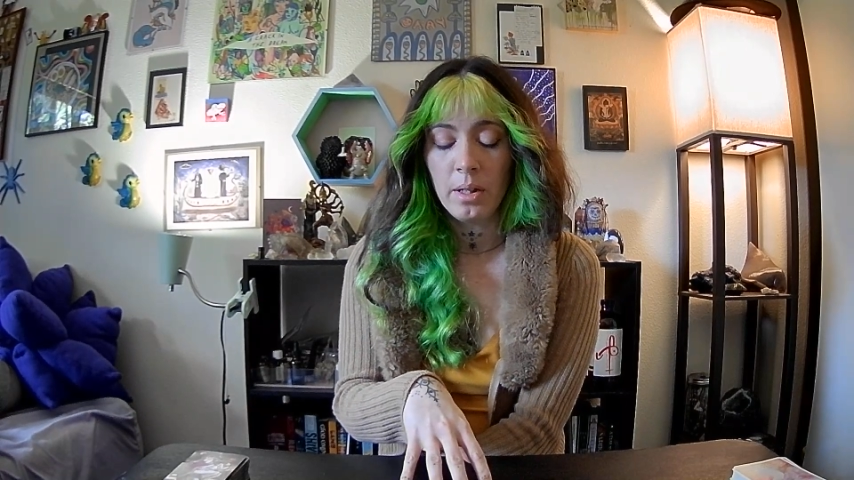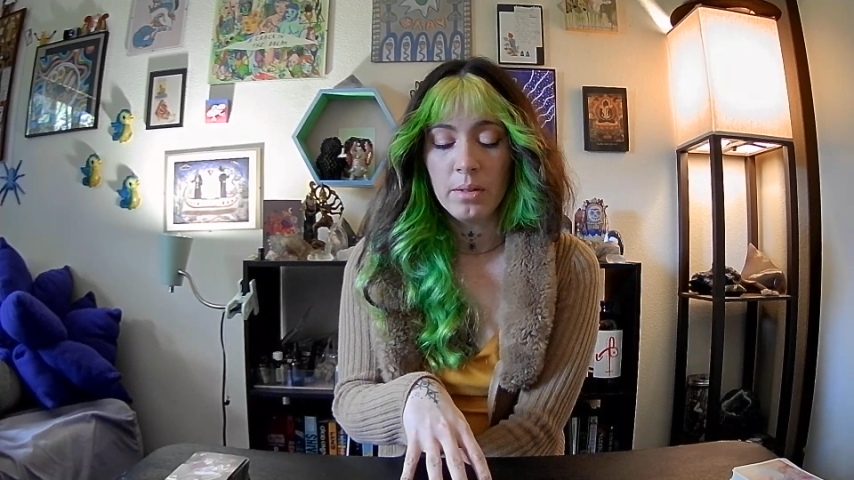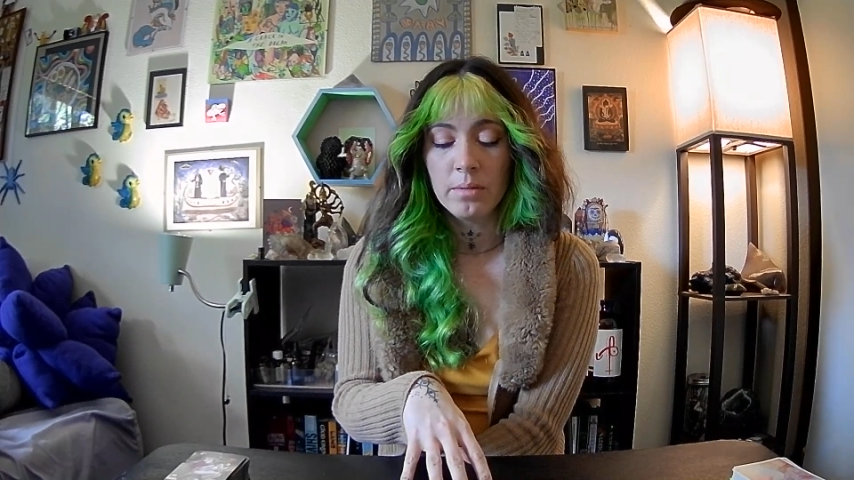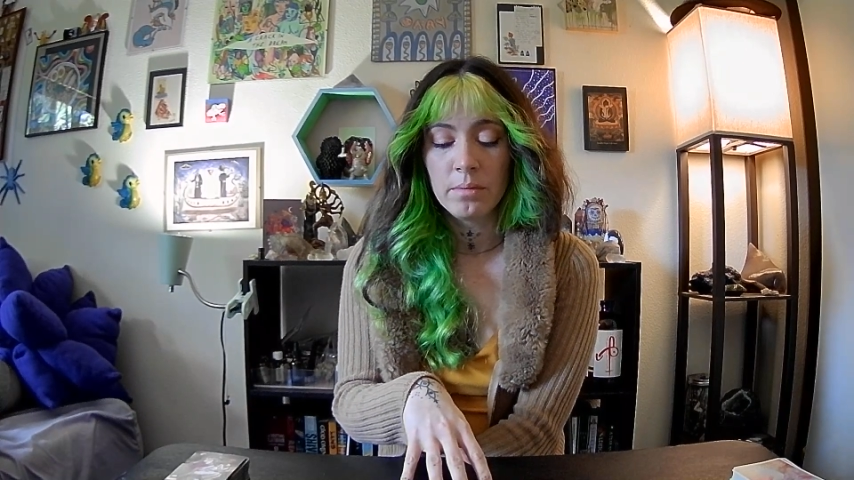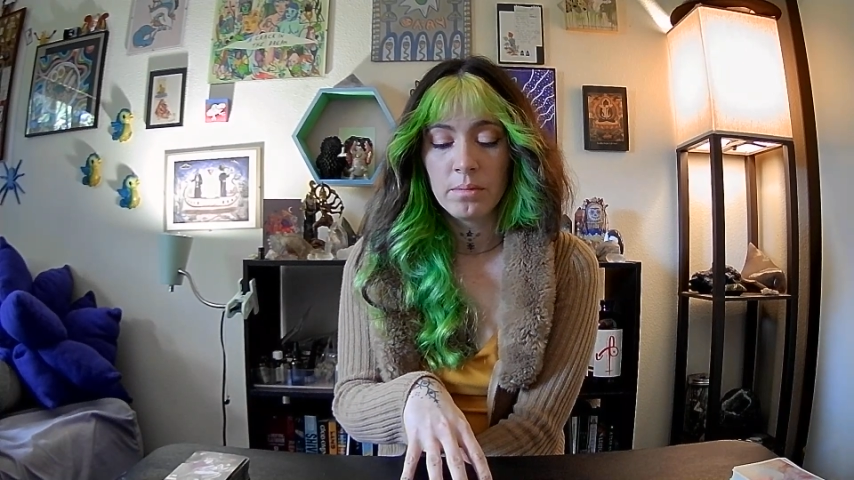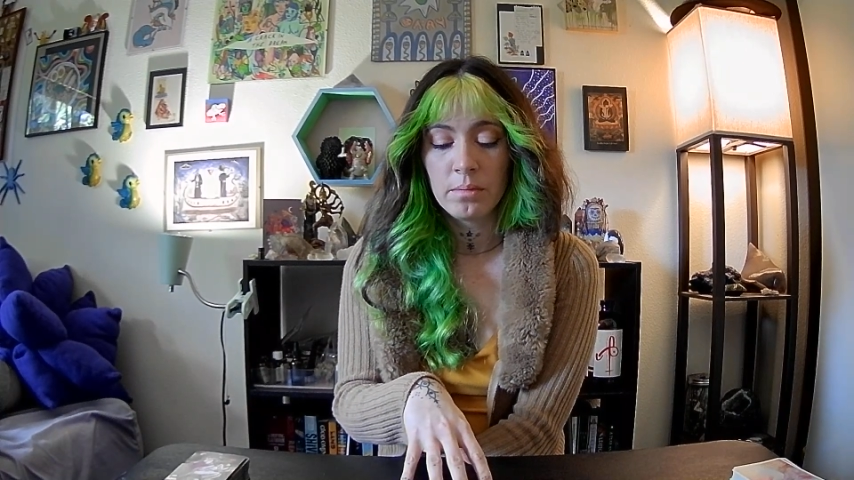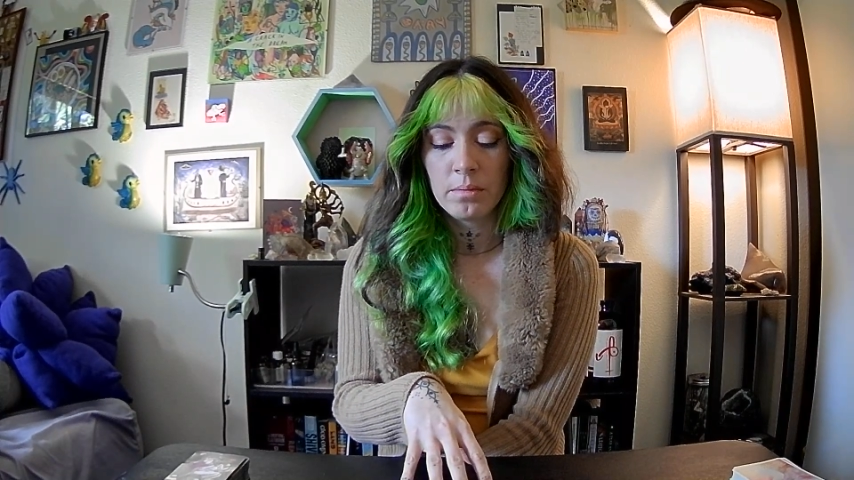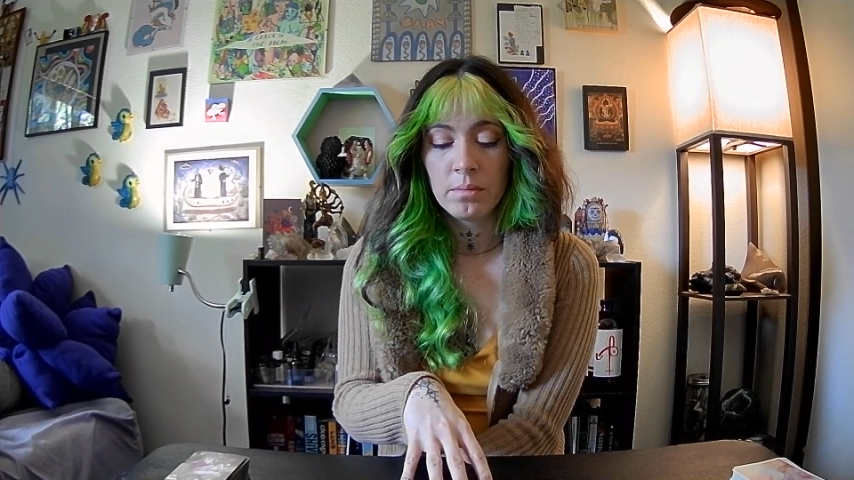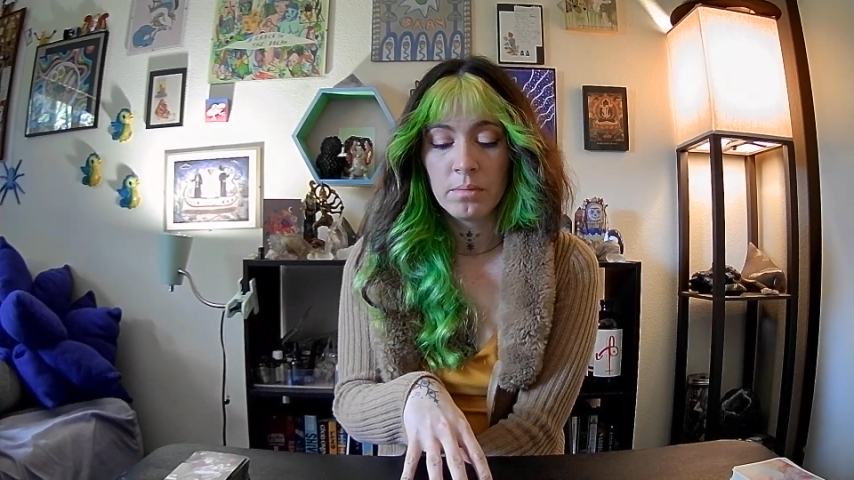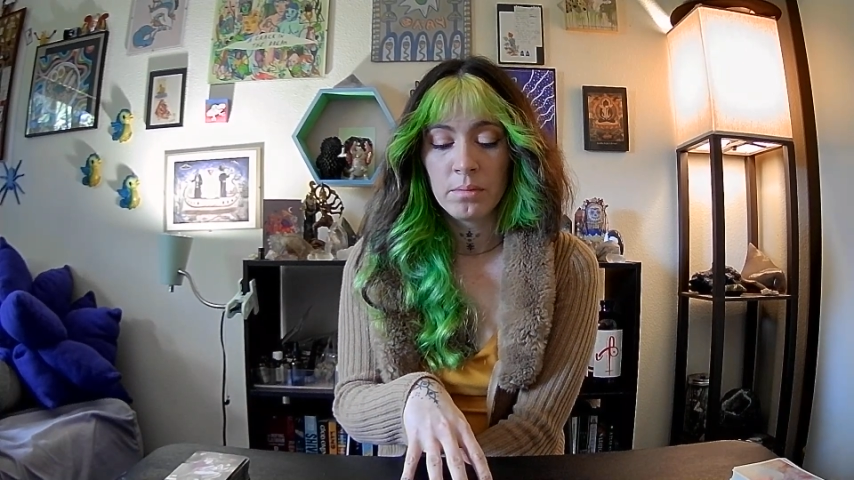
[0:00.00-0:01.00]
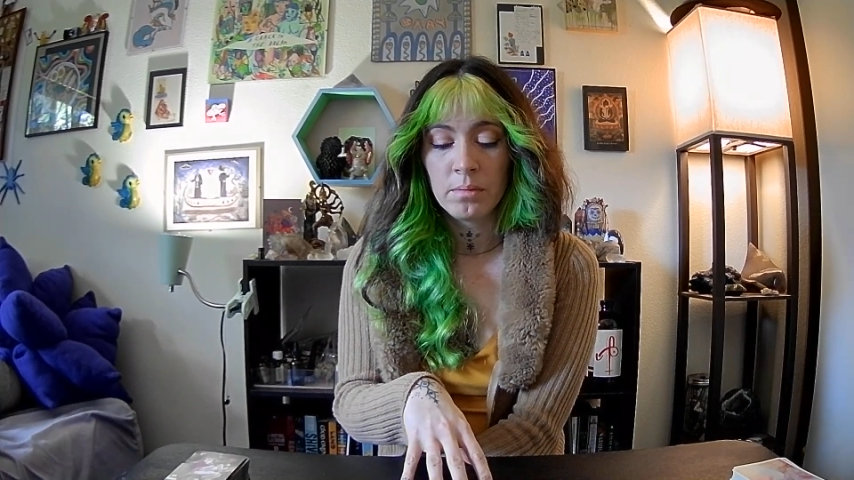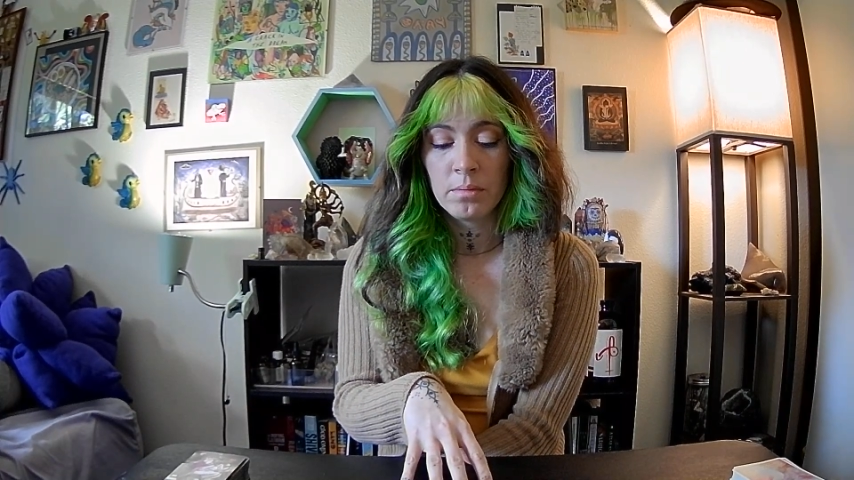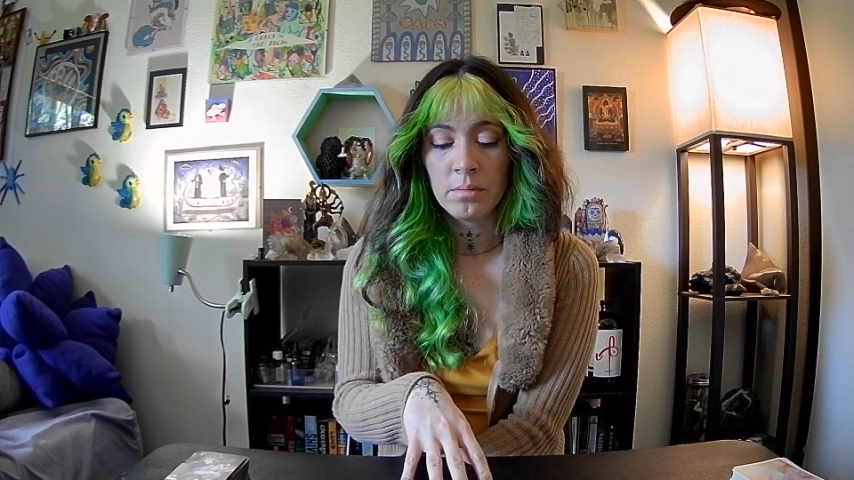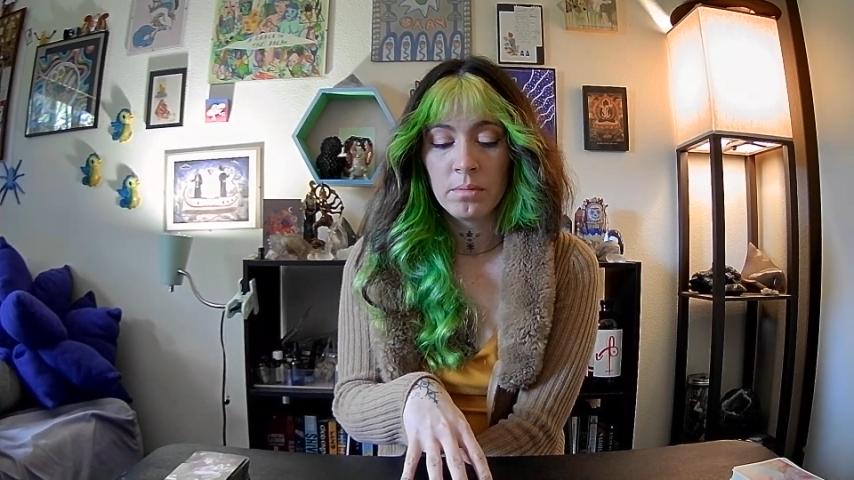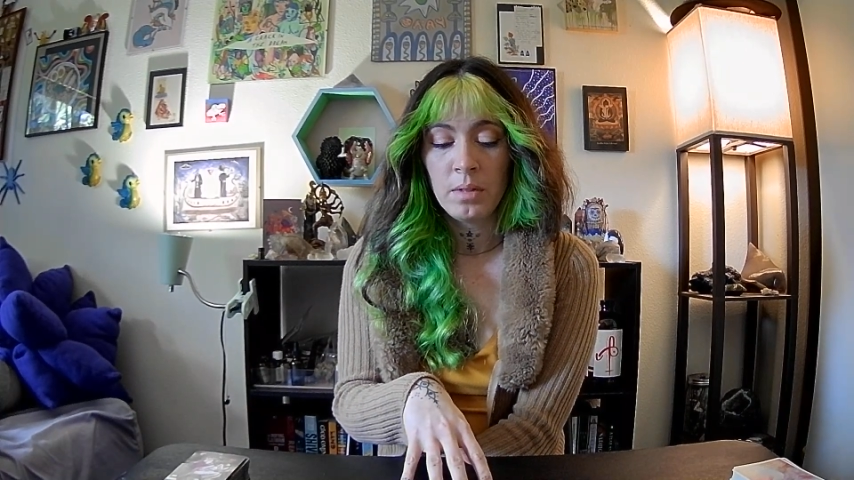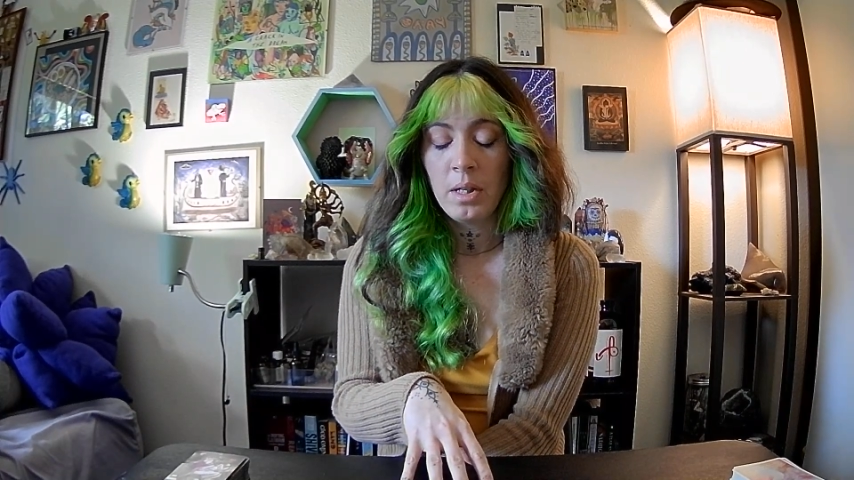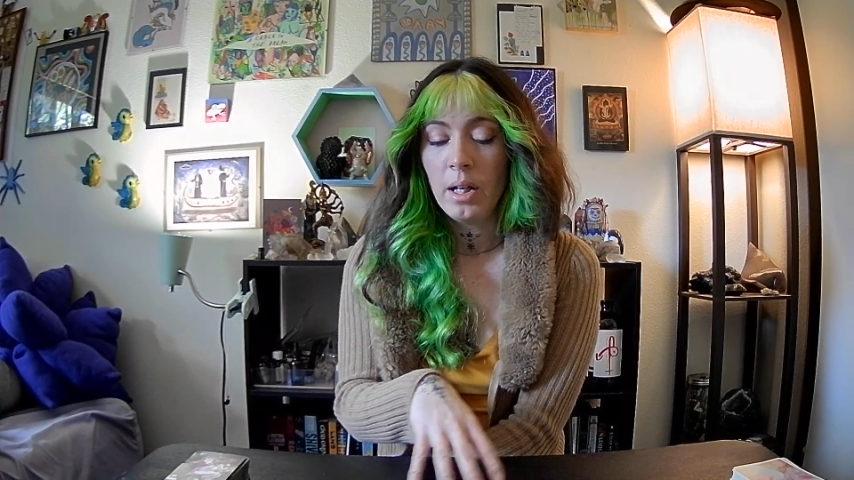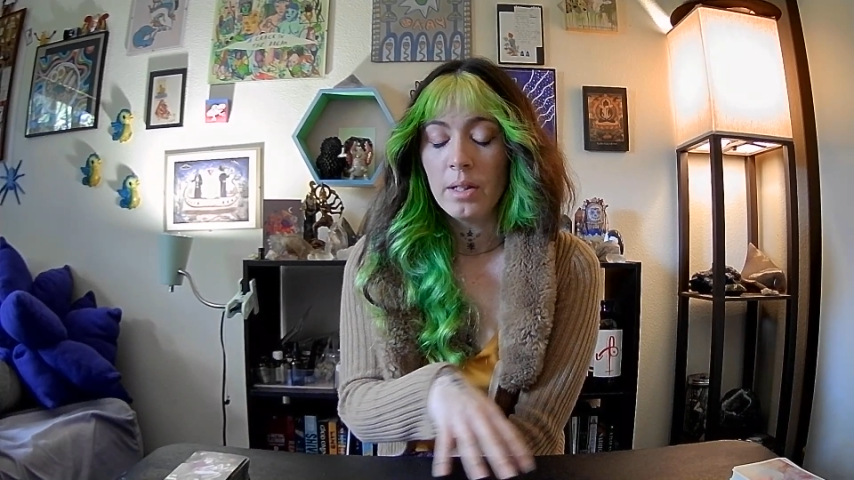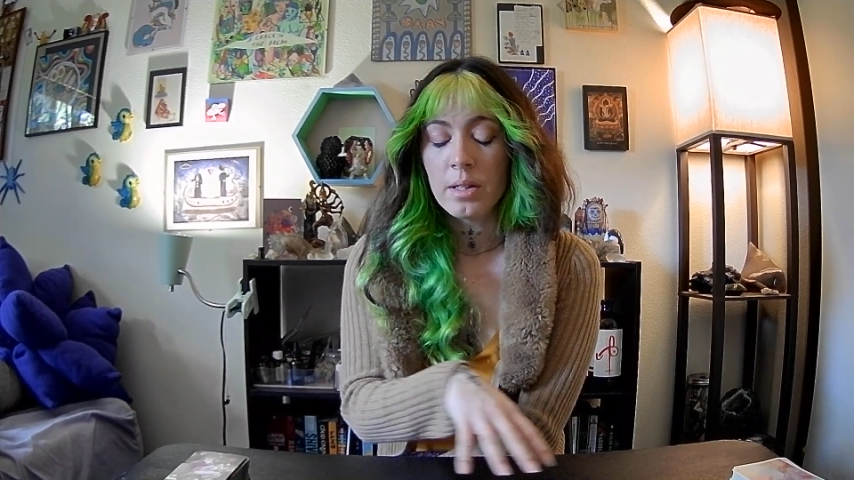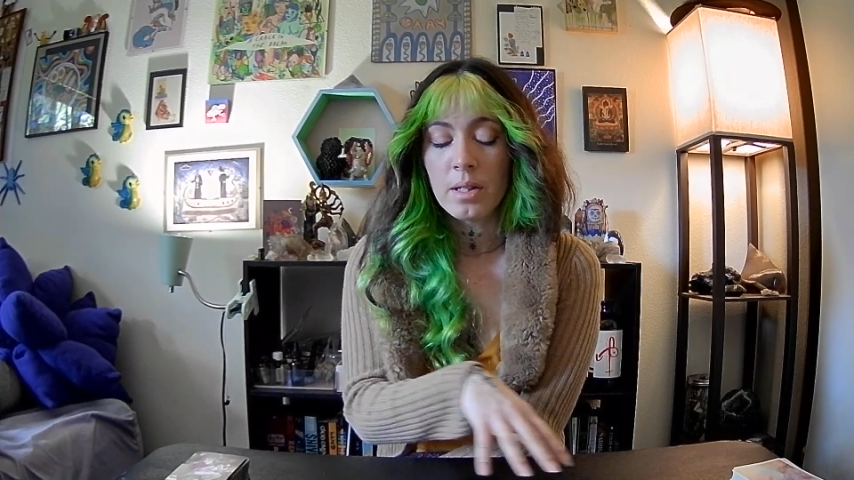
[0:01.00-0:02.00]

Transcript: in. And this